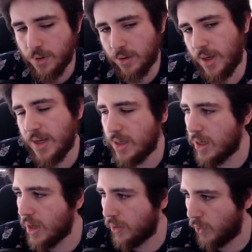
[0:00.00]

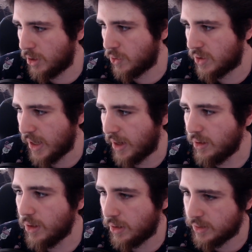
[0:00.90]
KDE and Windows
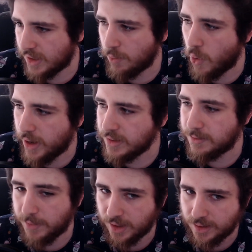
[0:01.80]
10 in some ways,
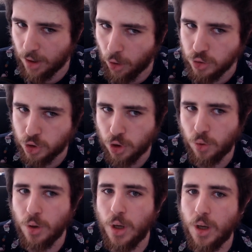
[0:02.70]
but also